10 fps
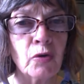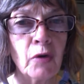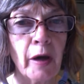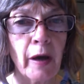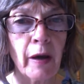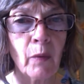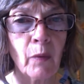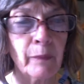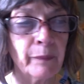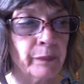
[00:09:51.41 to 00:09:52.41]
how.
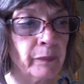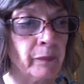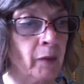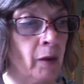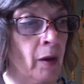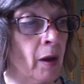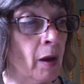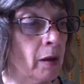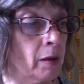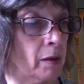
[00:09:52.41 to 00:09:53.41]

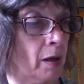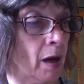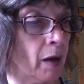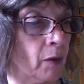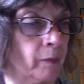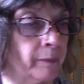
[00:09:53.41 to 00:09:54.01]
Now,